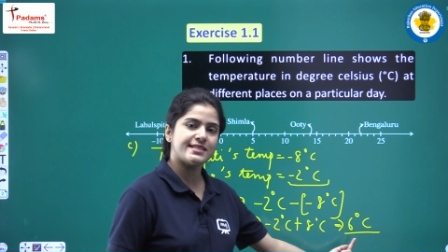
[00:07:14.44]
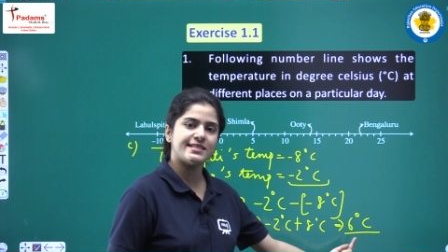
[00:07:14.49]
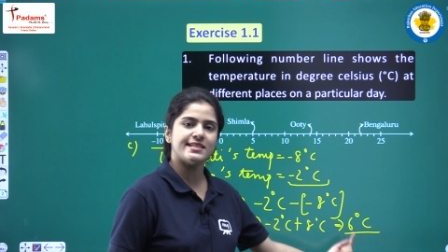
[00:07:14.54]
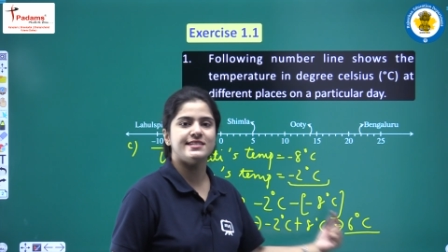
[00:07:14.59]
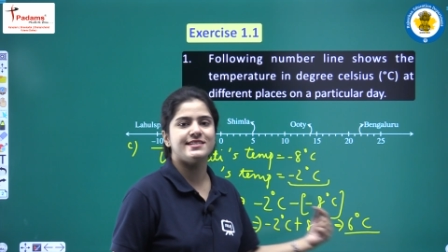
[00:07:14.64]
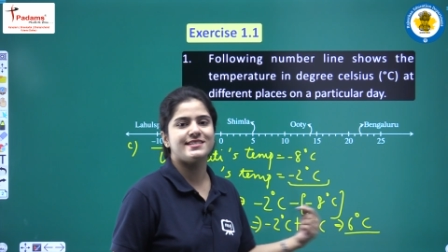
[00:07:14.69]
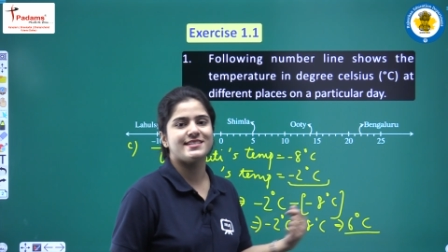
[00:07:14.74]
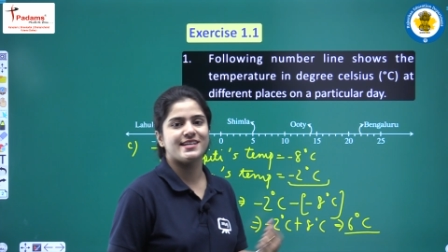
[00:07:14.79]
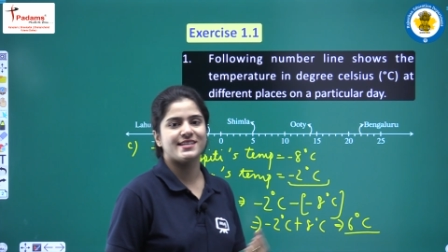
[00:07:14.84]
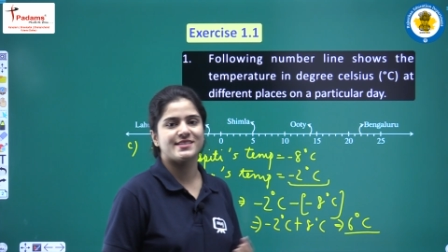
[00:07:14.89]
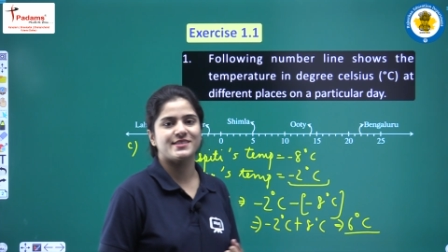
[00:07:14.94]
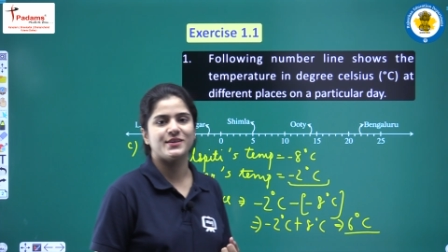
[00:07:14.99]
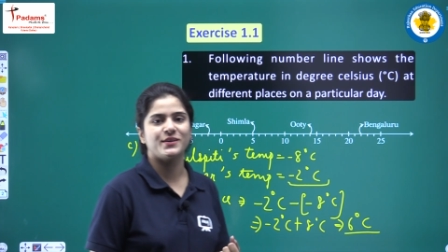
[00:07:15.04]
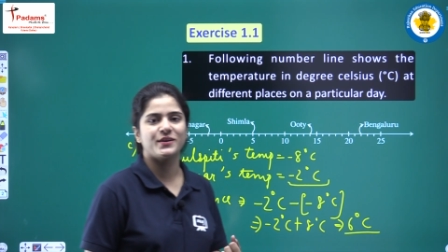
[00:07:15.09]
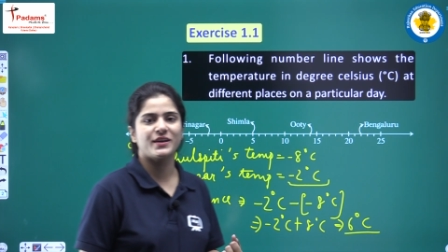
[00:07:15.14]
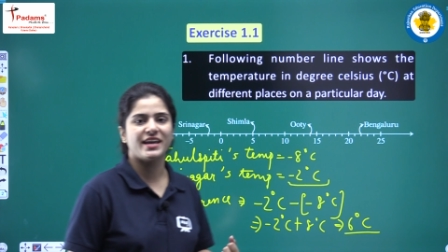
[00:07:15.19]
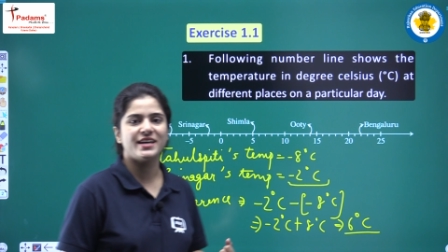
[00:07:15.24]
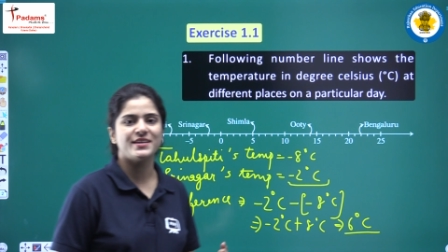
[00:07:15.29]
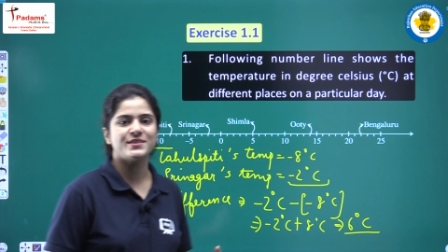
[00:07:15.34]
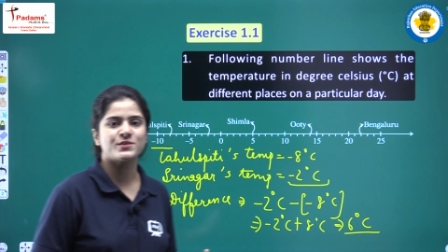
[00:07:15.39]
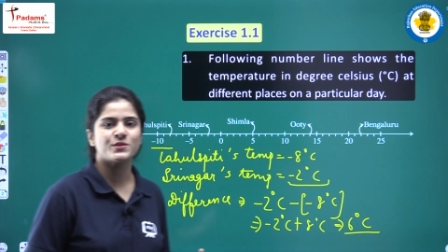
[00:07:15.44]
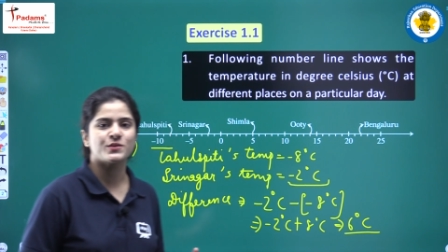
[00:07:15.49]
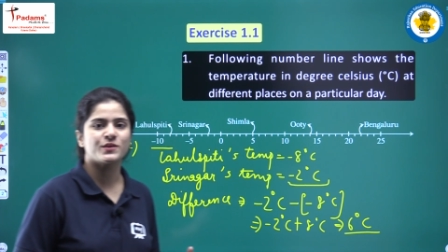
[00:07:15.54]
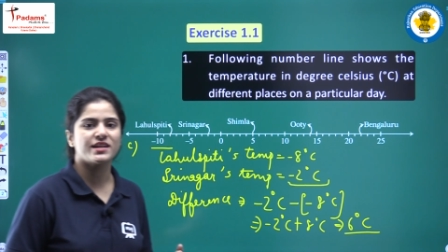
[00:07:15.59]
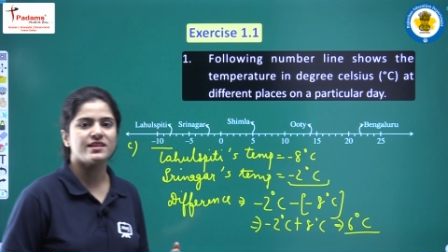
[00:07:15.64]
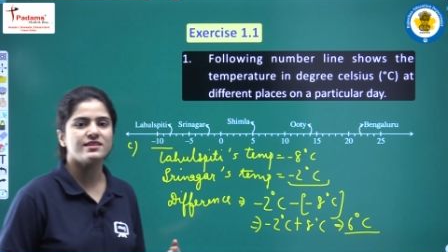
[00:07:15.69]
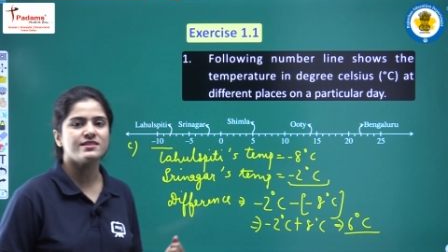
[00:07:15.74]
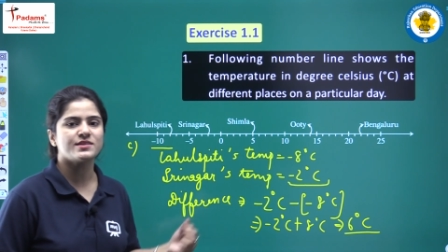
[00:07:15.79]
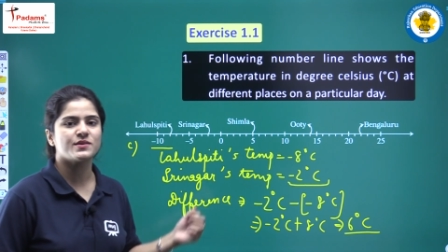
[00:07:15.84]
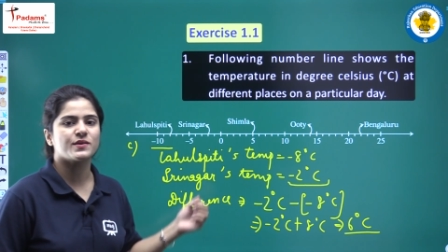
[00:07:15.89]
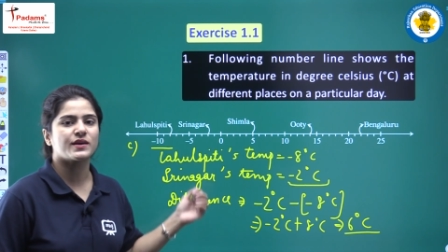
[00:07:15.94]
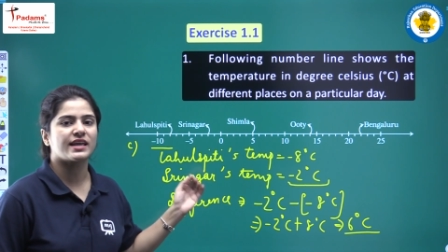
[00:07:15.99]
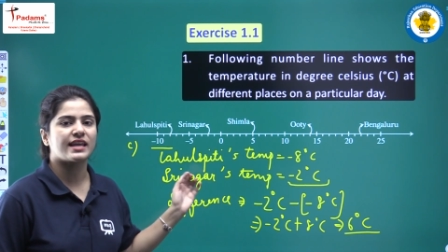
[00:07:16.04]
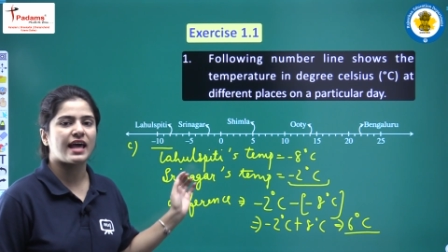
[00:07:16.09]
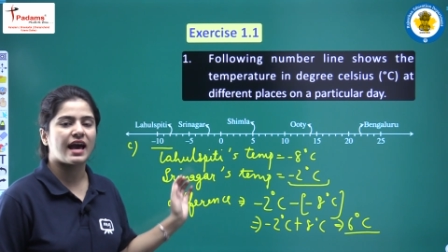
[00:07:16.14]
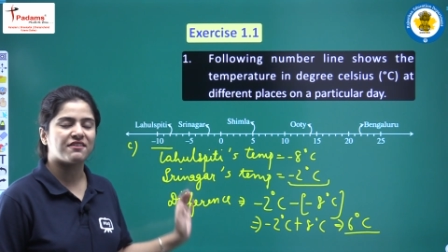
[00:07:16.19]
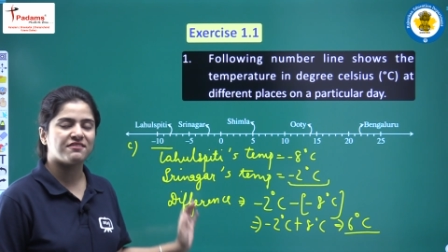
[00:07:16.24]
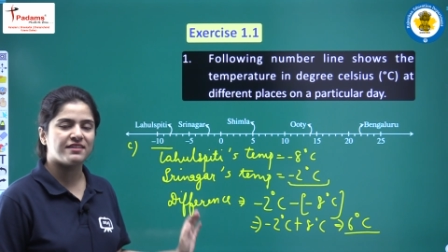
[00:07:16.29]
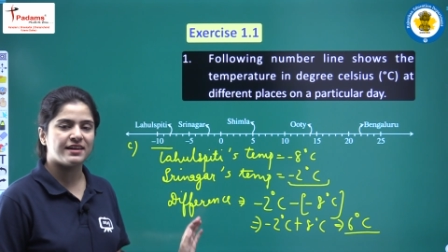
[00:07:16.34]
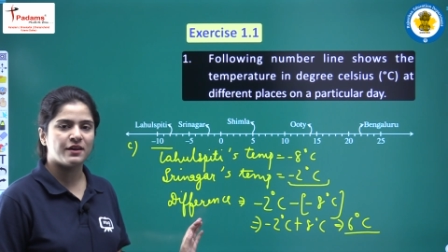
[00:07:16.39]
Celsius. Okay students, you
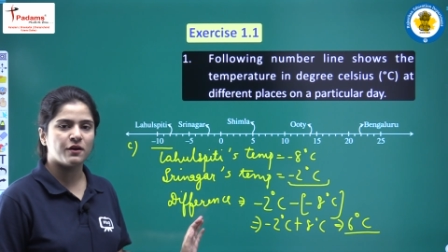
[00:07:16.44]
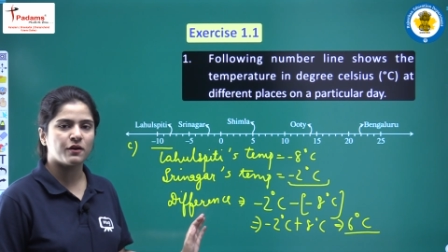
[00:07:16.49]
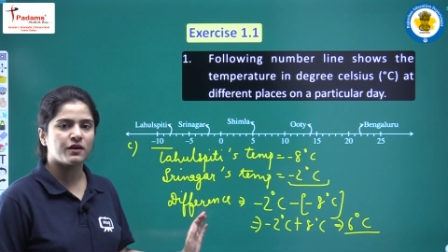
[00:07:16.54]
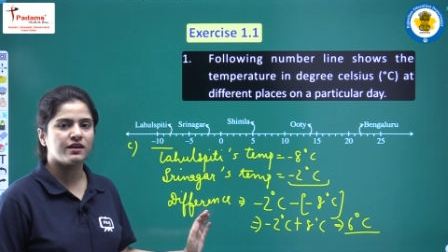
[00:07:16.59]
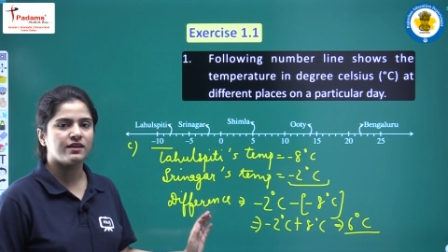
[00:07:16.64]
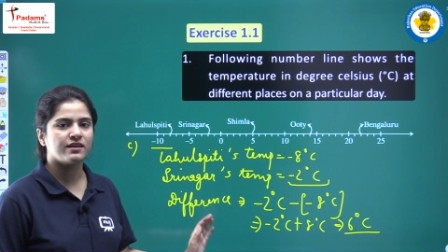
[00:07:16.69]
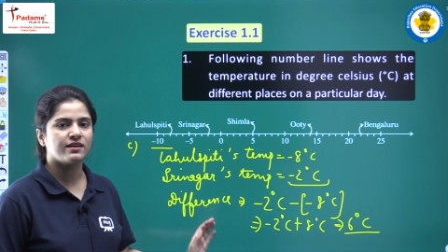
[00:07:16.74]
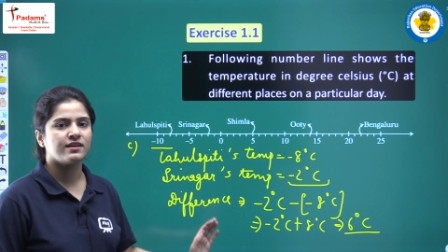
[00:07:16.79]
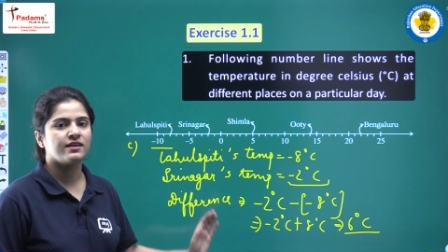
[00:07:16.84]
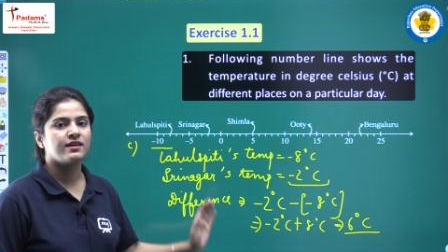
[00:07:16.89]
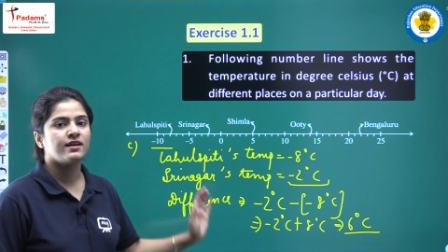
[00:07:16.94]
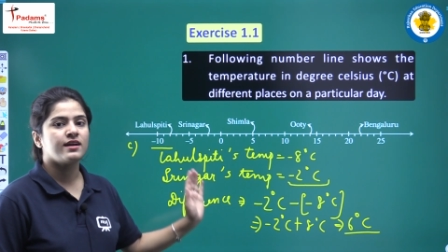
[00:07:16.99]
can have a look.